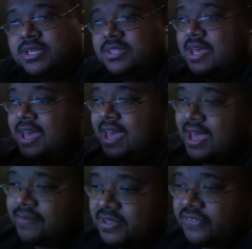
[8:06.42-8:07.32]
to the
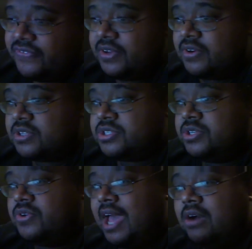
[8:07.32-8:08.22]
atmosphere
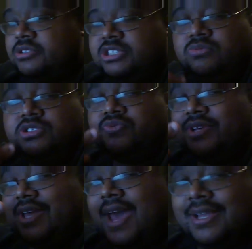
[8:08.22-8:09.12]
to how she was
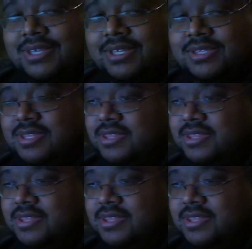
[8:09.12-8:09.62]
reacting to